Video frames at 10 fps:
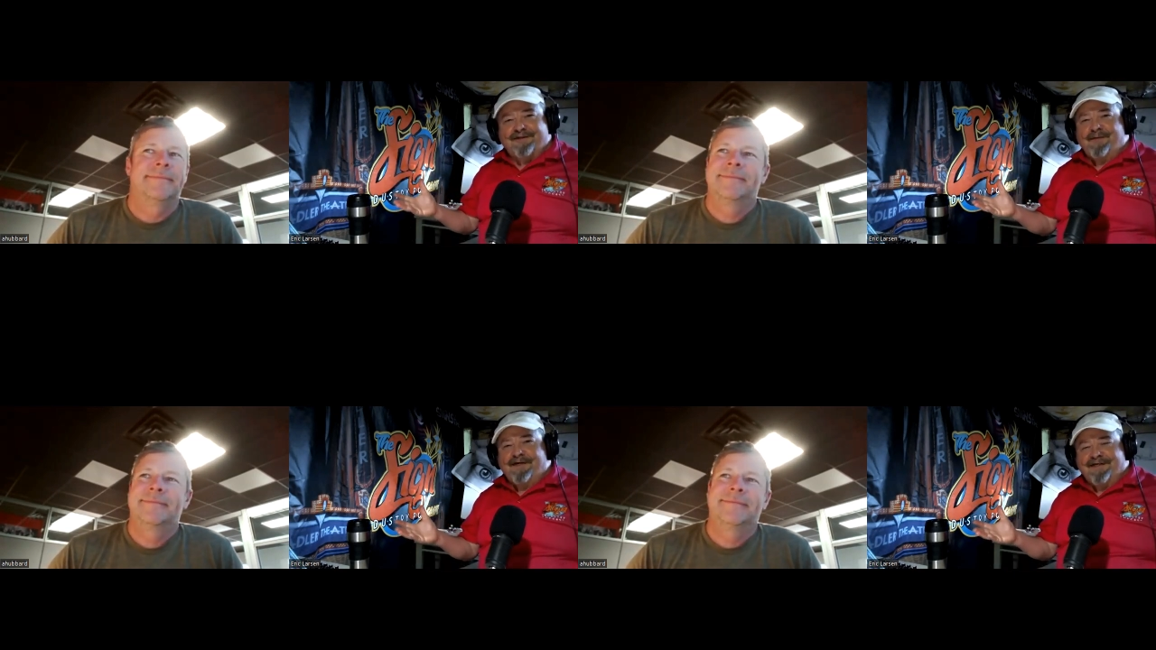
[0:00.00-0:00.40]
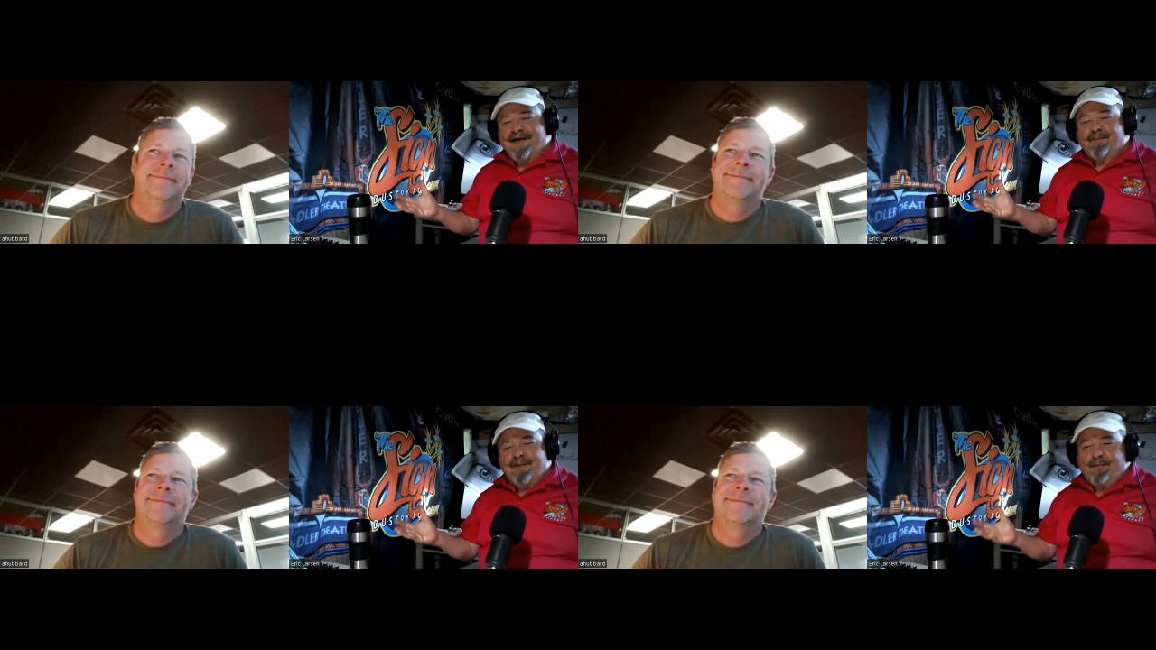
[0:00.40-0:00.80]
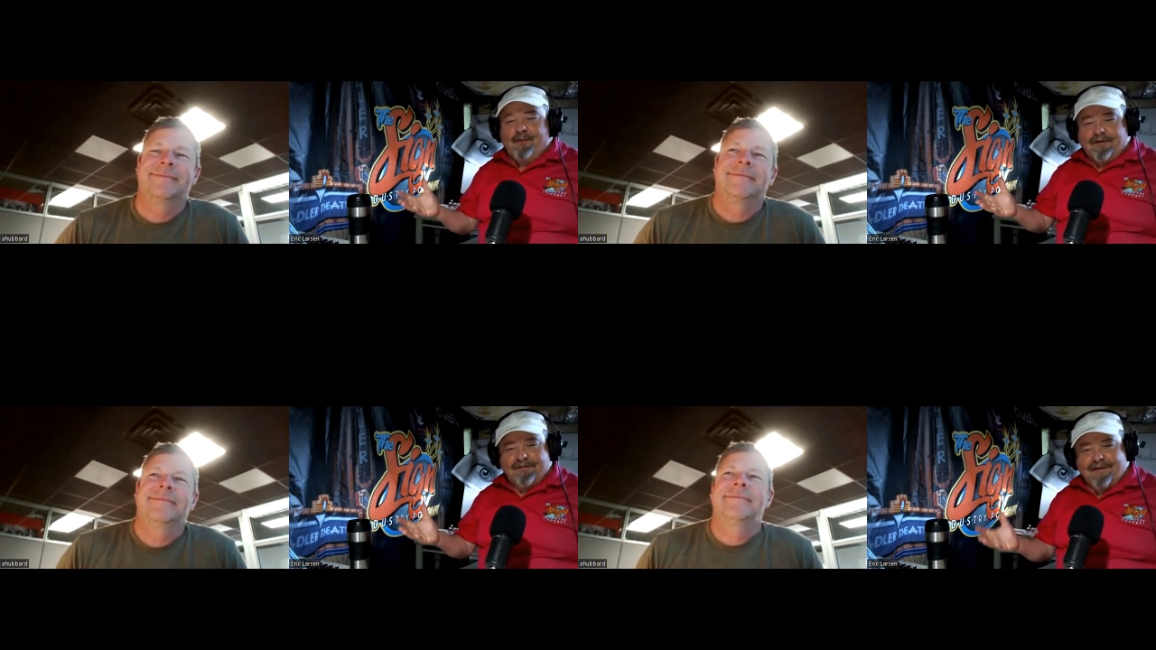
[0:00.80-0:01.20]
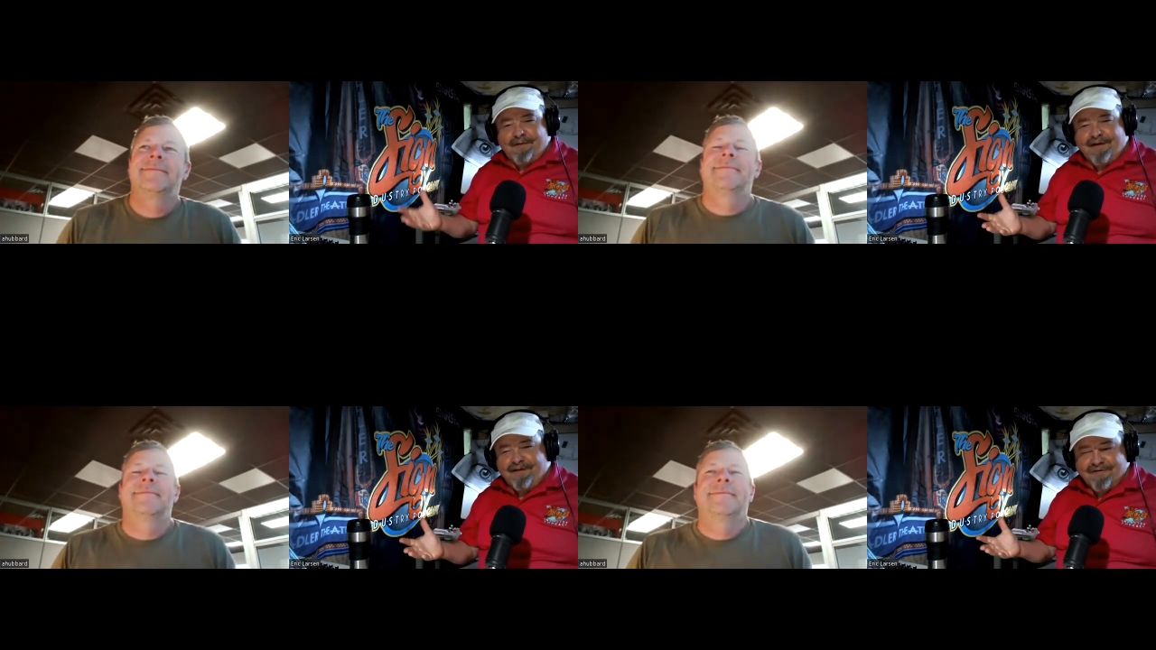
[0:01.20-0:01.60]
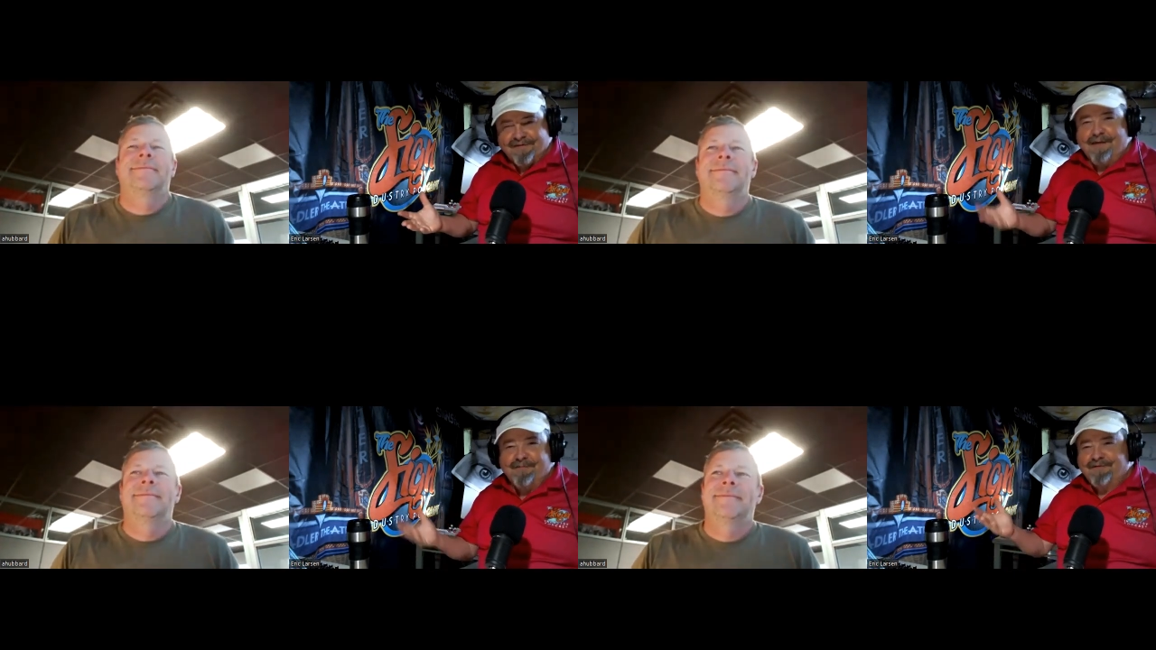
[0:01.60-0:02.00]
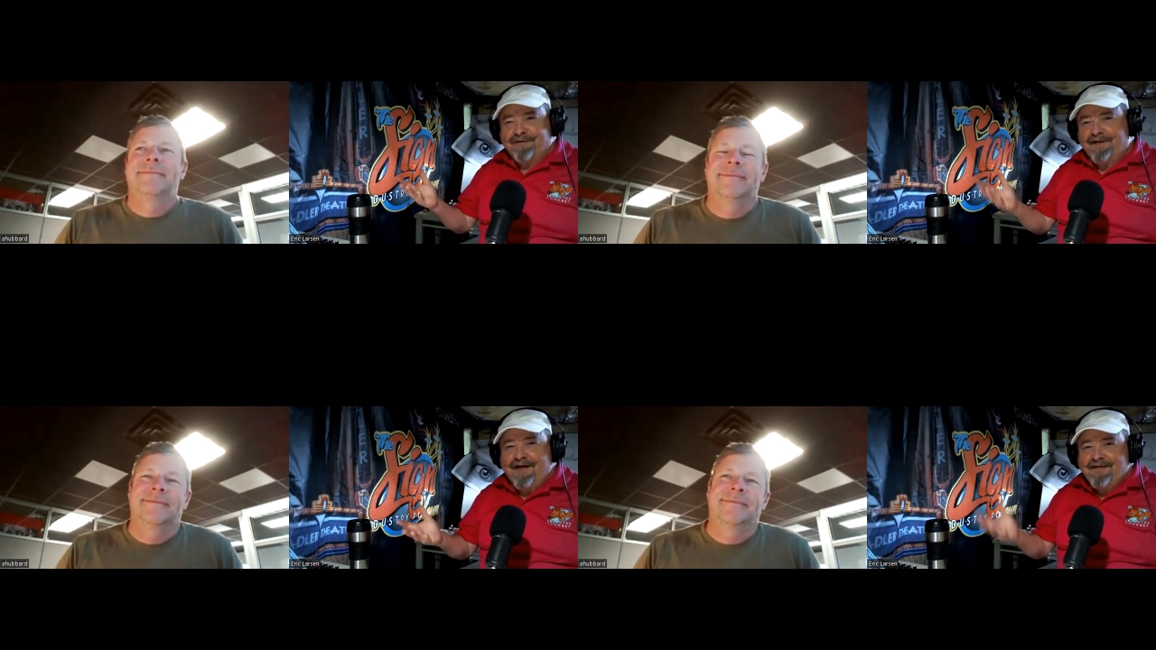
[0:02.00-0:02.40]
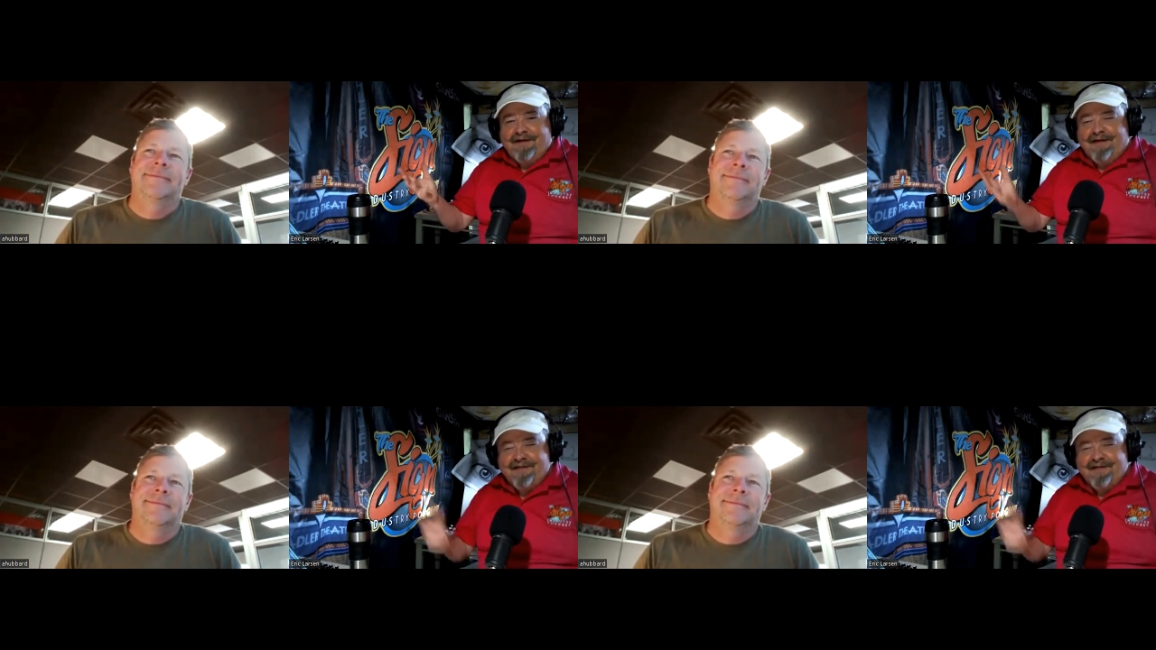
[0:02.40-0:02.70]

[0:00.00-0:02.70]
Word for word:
Speaker 1: to be sign people. I mean, there's absolutely nothing.